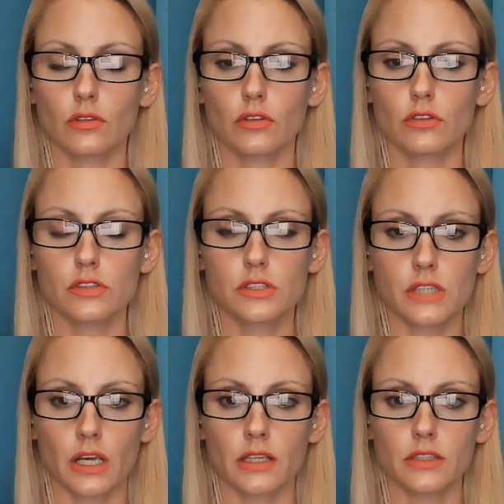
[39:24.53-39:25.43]

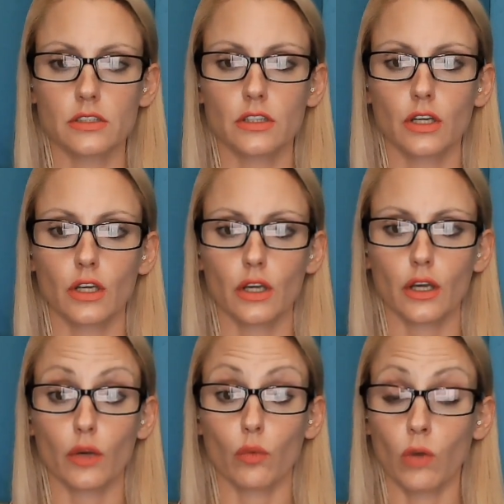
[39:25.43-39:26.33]
state,
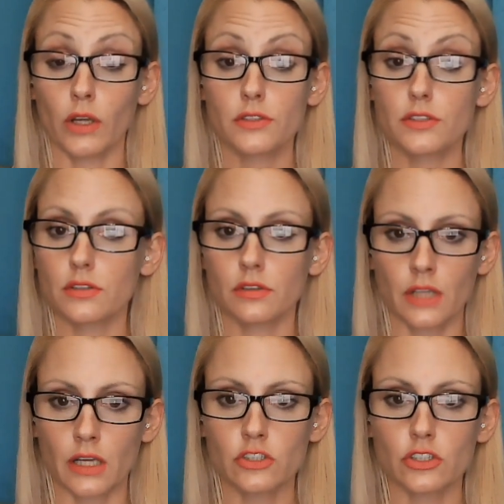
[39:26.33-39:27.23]
once
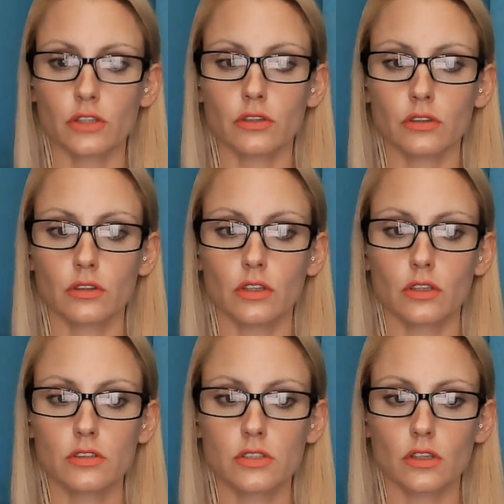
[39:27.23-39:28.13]
nation.
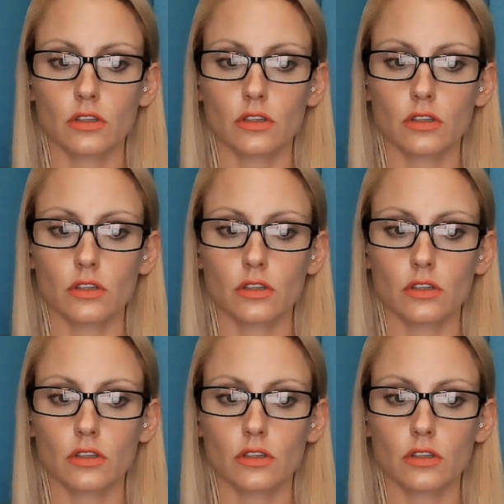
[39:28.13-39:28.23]
So